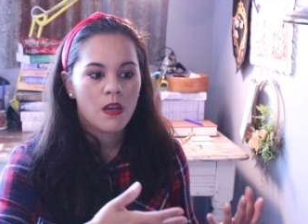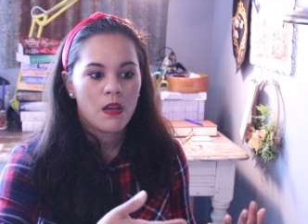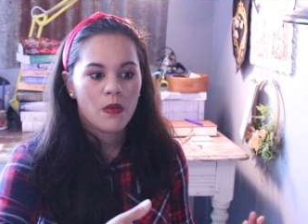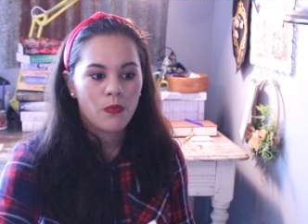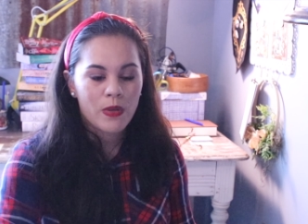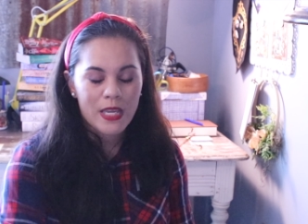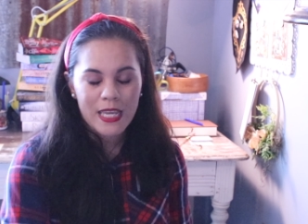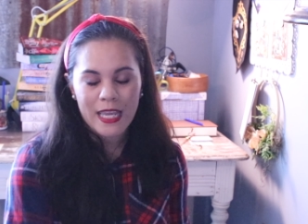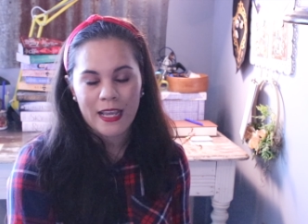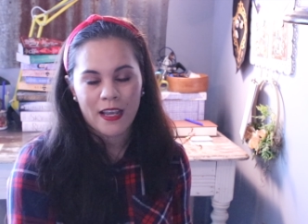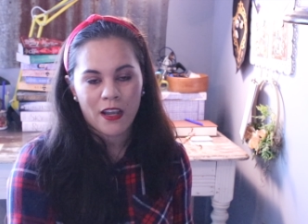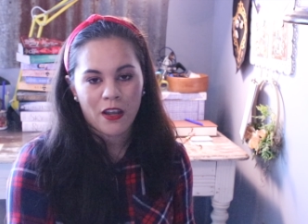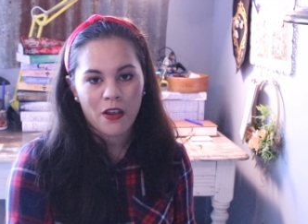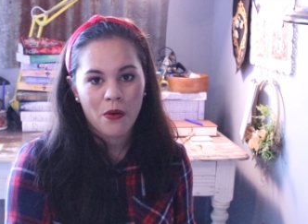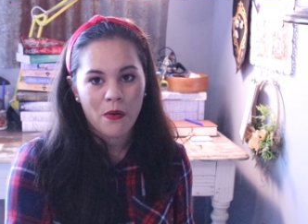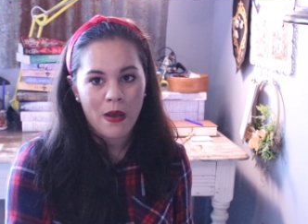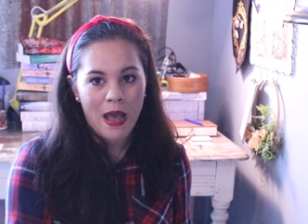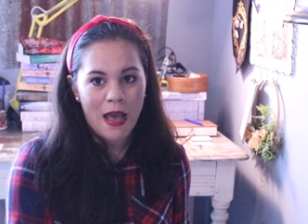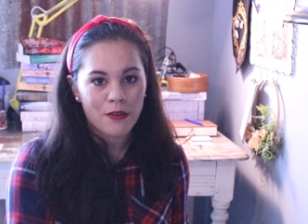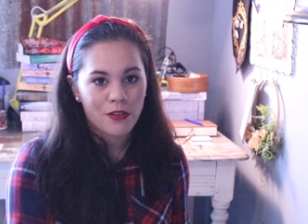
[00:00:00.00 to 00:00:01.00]
We can't
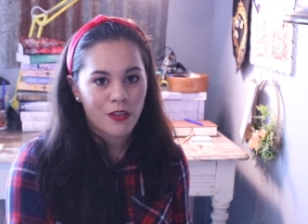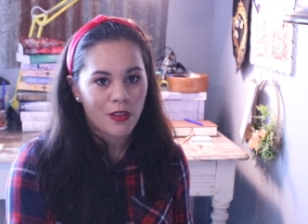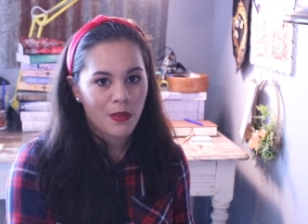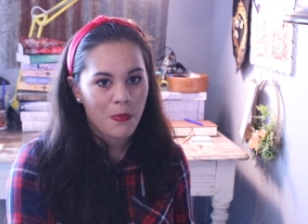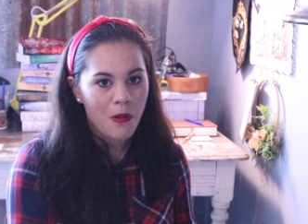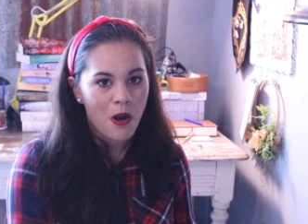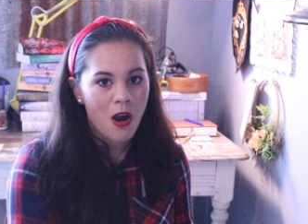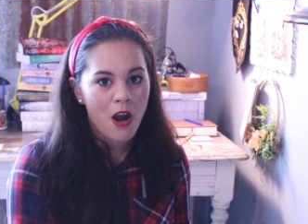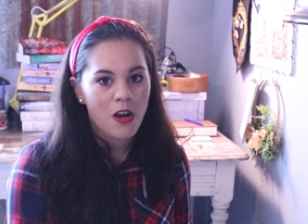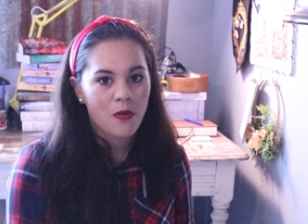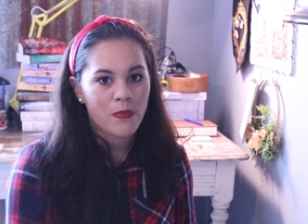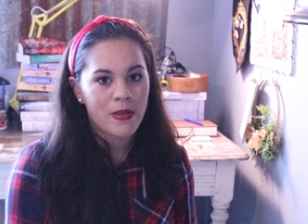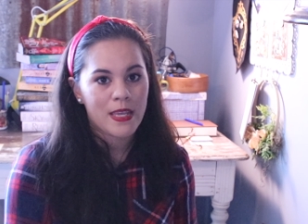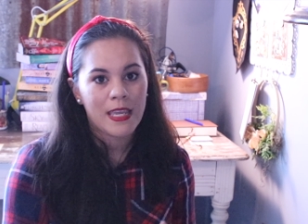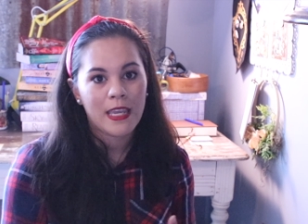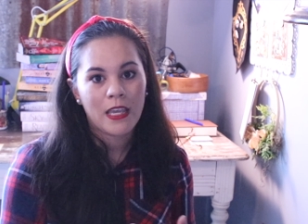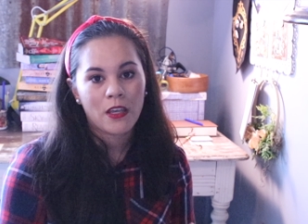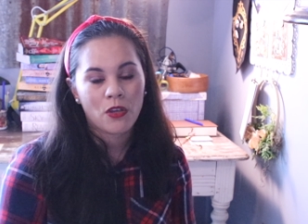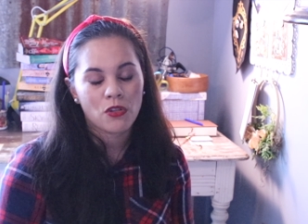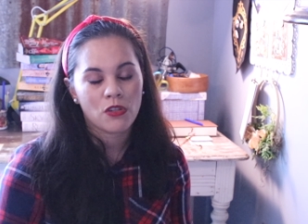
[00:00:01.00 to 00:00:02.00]
go out to the park, we
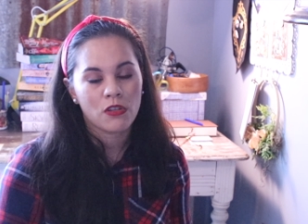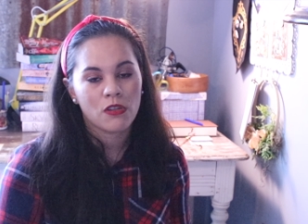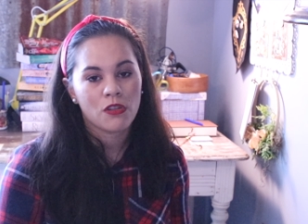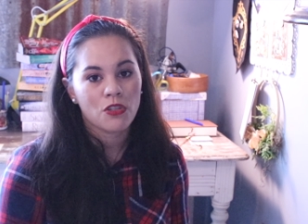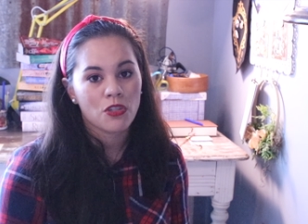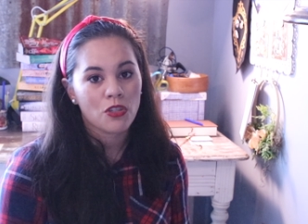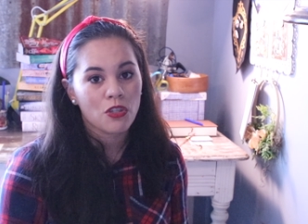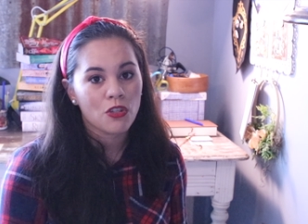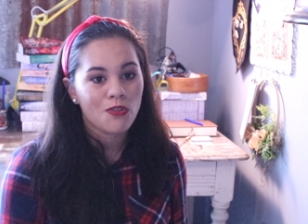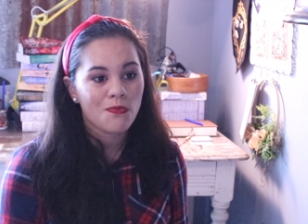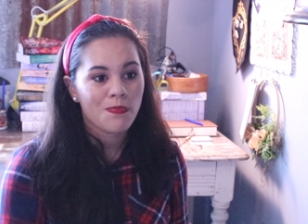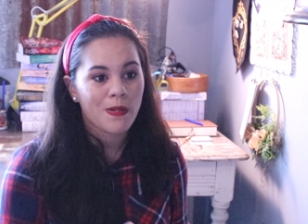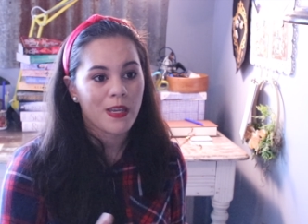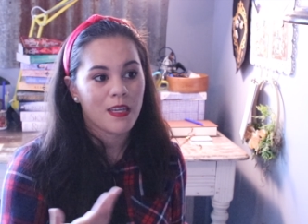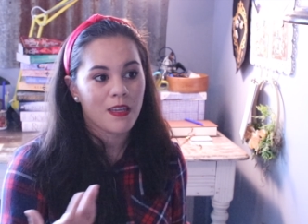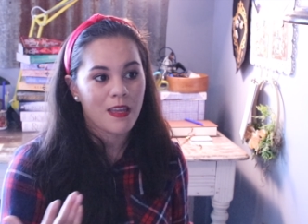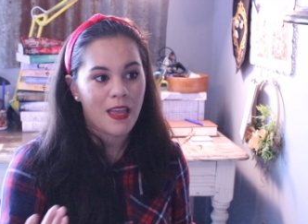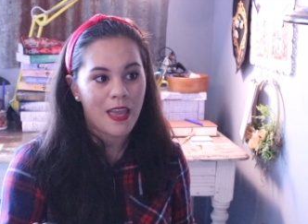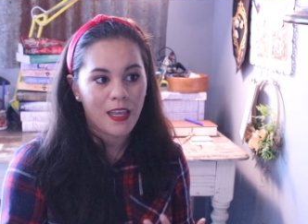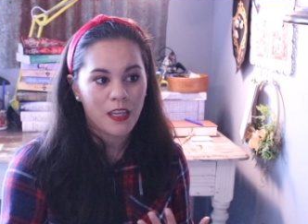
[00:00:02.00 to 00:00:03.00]
can't go to the zoo, but
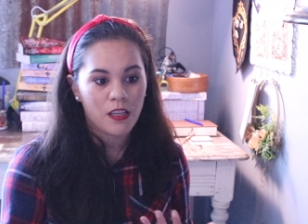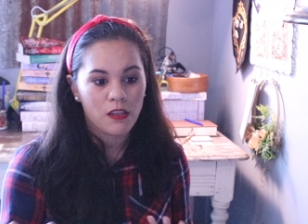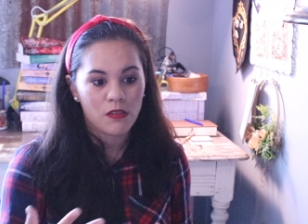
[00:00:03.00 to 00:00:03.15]
hey,